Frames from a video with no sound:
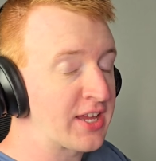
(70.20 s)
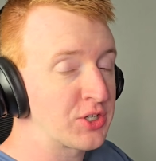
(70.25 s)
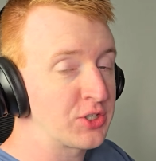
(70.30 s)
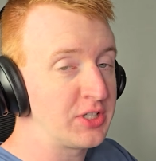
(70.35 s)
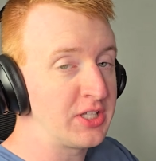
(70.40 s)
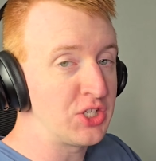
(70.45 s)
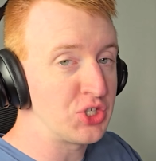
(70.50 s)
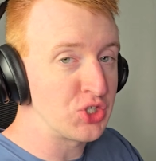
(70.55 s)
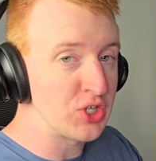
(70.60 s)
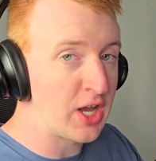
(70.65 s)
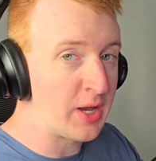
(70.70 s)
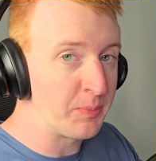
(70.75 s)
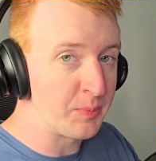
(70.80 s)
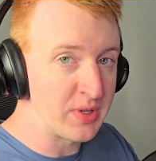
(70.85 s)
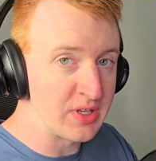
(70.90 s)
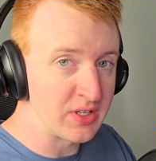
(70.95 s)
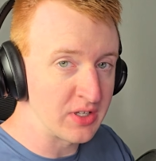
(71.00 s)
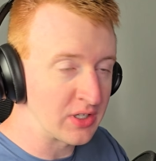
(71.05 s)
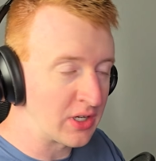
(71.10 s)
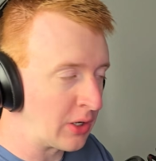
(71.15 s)
jump
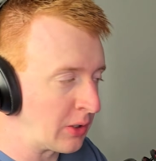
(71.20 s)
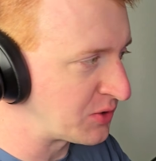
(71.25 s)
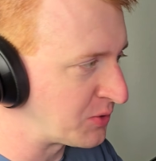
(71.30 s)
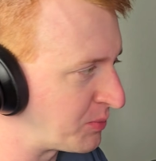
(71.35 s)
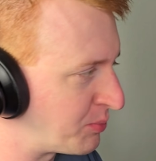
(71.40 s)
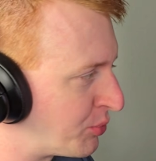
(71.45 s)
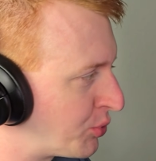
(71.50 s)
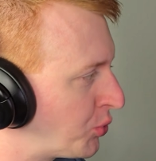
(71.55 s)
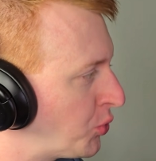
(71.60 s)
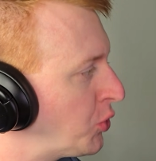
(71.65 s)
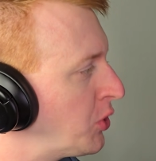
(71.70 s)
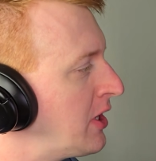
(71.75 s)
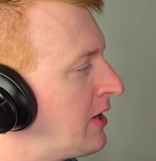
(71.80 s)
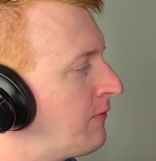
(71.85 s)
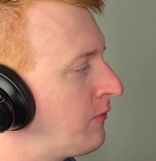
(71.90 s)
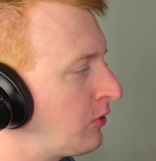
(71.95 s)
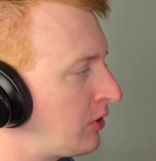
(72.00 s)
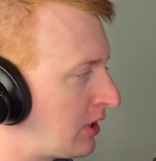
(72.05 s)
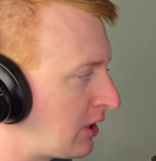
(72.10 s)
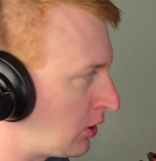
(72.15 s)
into Codex,
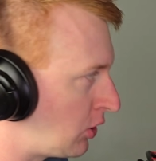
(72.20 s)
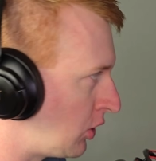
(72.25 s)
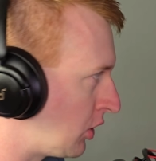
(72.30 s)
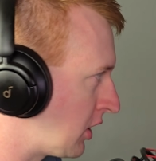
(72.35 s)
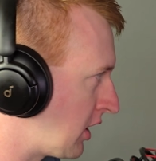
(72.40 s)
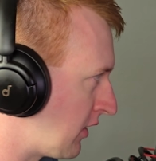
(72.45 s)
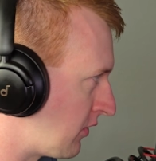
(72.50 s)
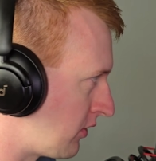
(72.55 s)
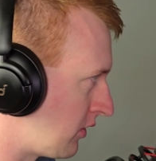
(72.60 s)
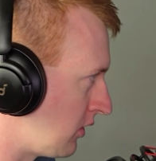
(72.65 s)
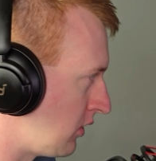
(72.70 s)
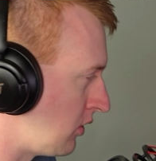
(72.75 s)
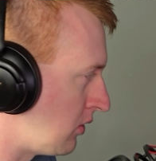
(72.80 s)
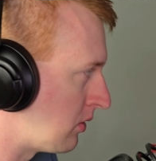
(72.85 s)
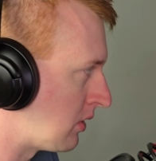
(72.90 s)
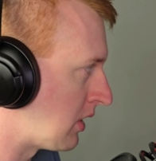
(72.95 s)
briefly look at the UI